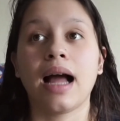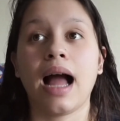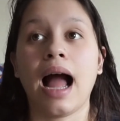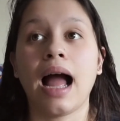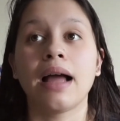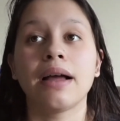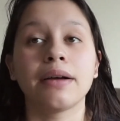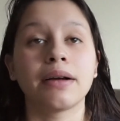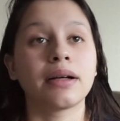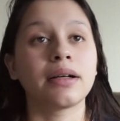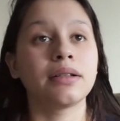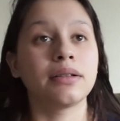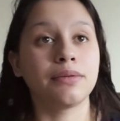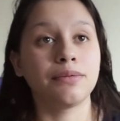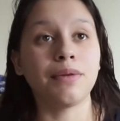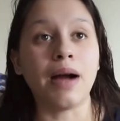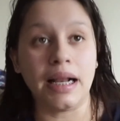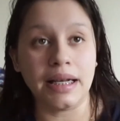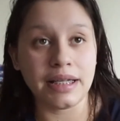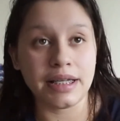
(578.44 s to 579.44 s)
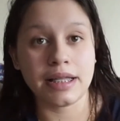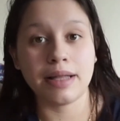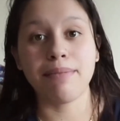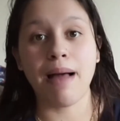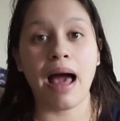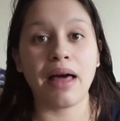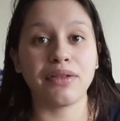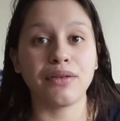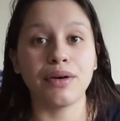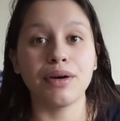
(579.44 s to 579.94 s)
I went to the
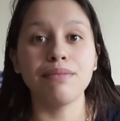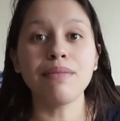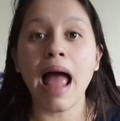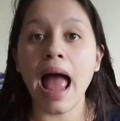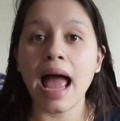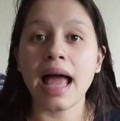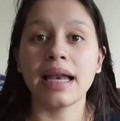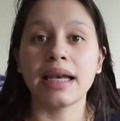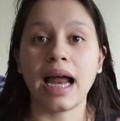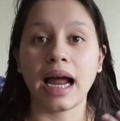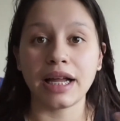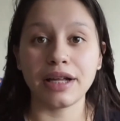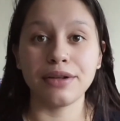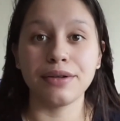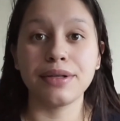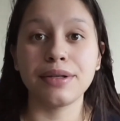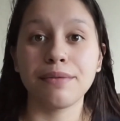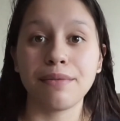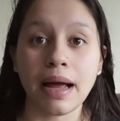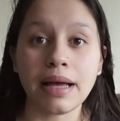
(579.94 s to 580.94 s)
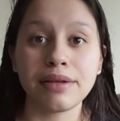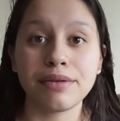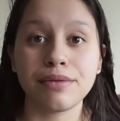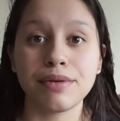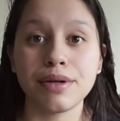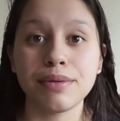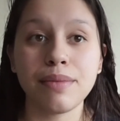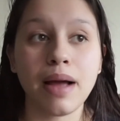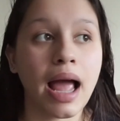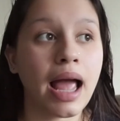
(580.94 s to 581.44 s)
bathroom and I used the
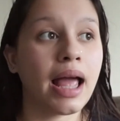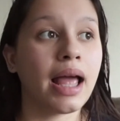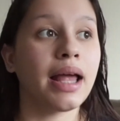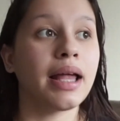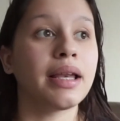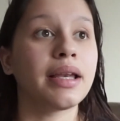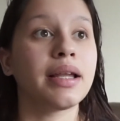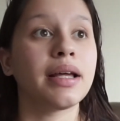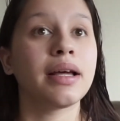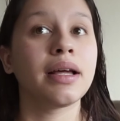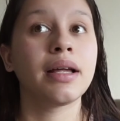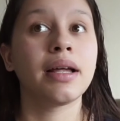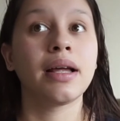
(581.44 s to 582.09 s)
restroom, and